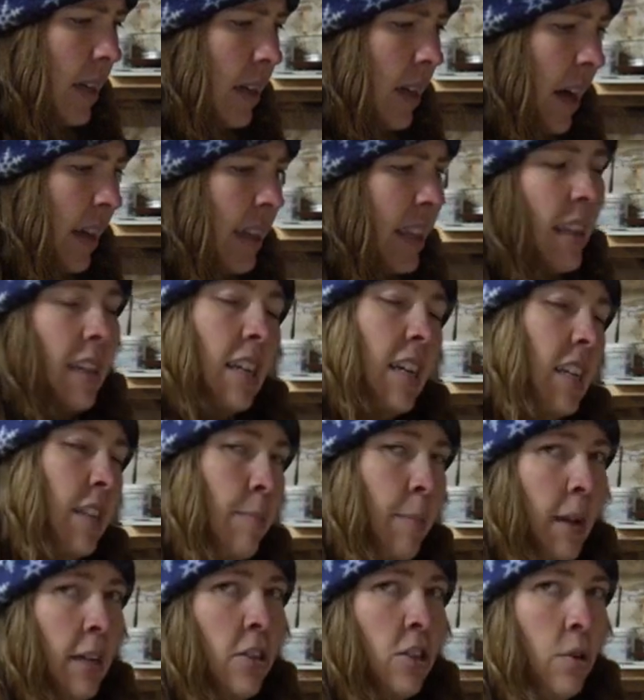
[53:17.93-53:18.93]
I think the
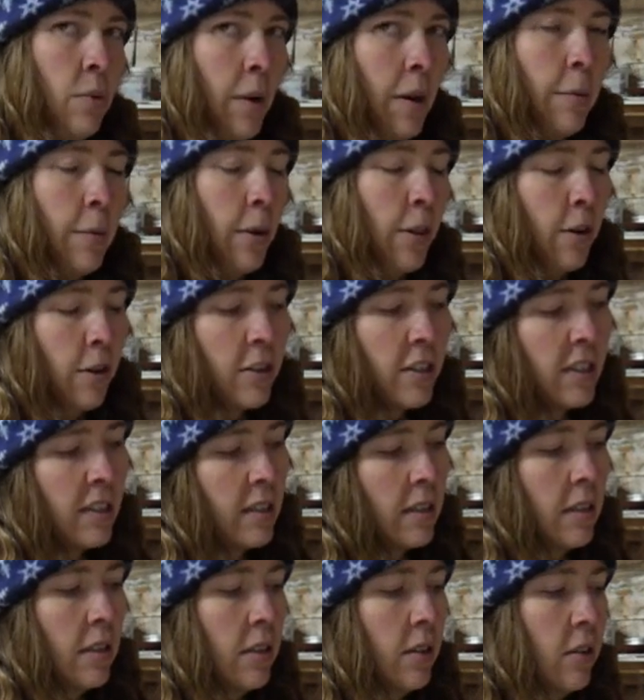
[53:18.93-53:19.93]
expansion rate with hers
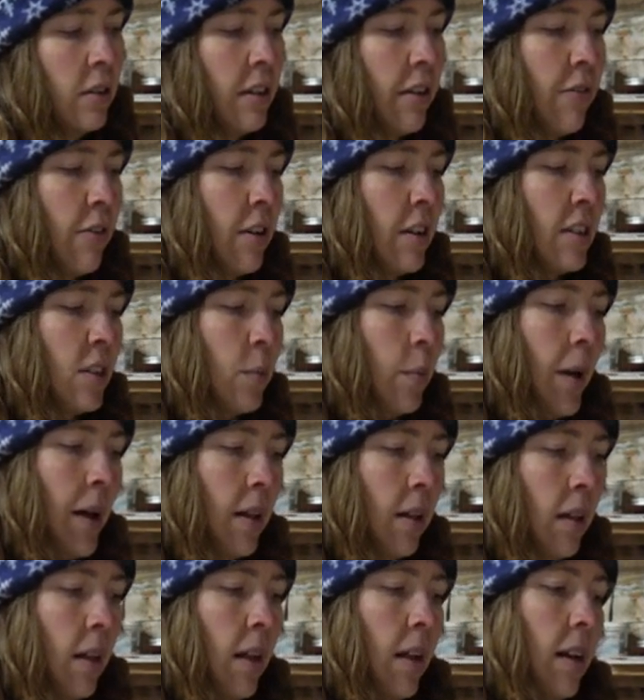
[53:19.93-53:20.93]
is a little different as
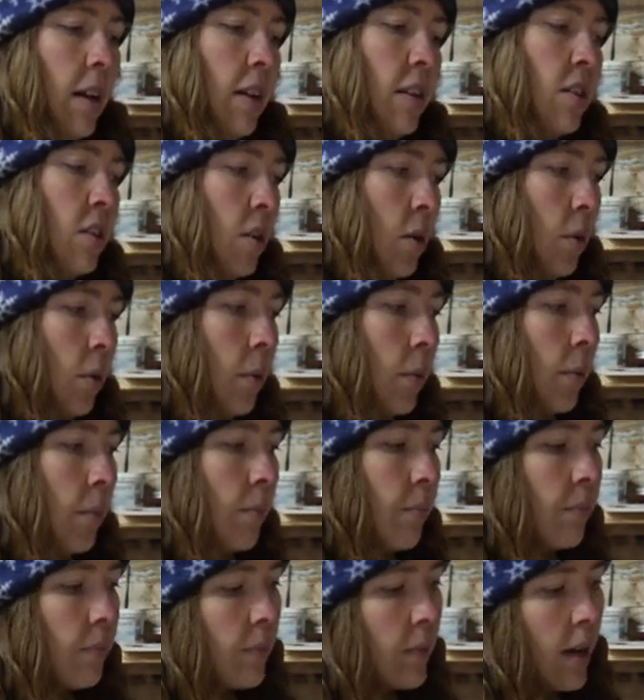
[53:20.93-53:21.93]
well. So
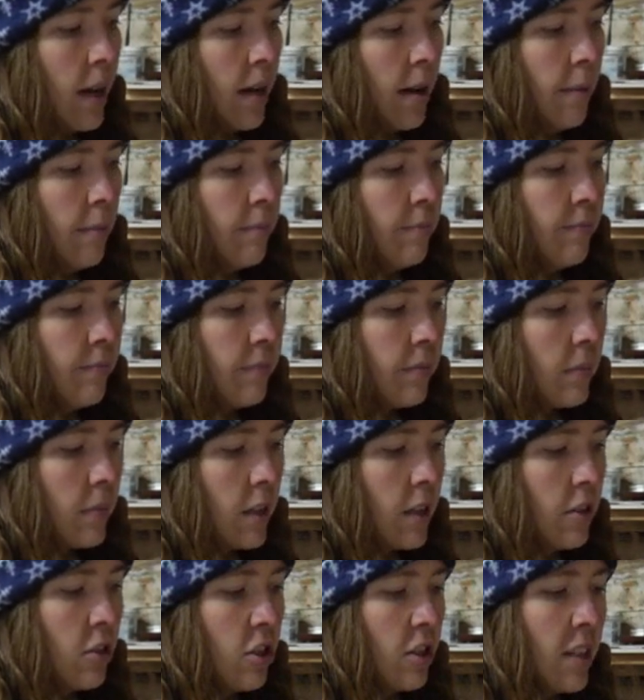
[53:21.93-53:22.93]
um,
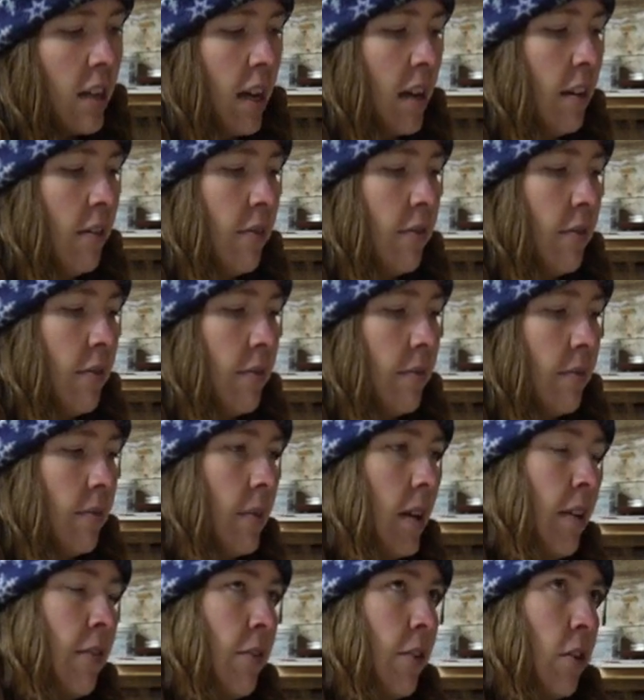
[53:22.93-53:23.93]
just kind of,
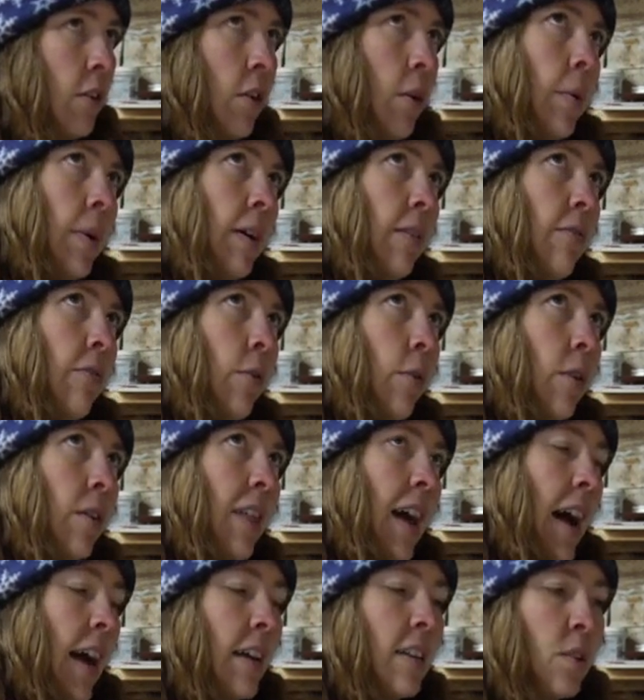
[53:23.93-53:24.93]
if you're going for
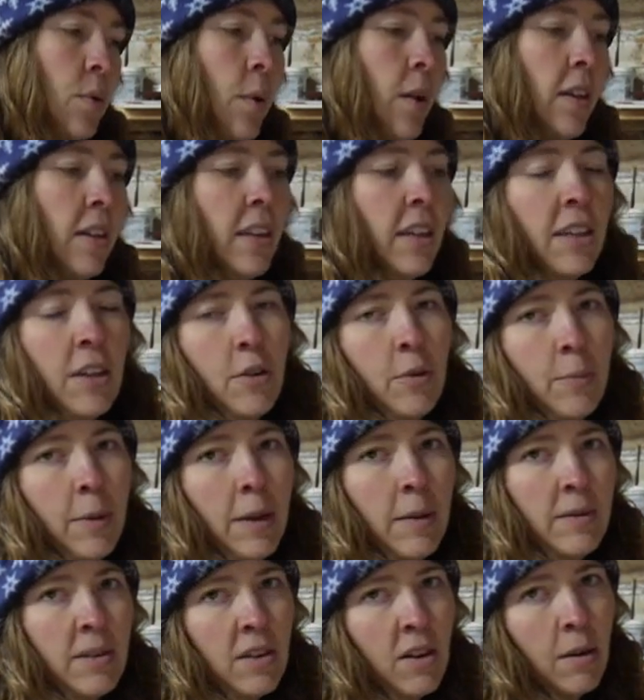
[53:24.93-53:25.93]
the highest quality, that would
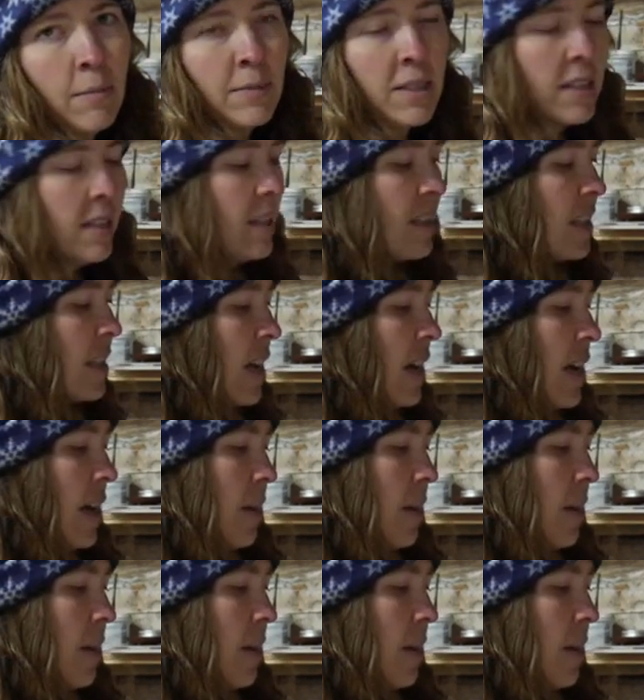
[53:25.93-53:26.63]
be Thompson's.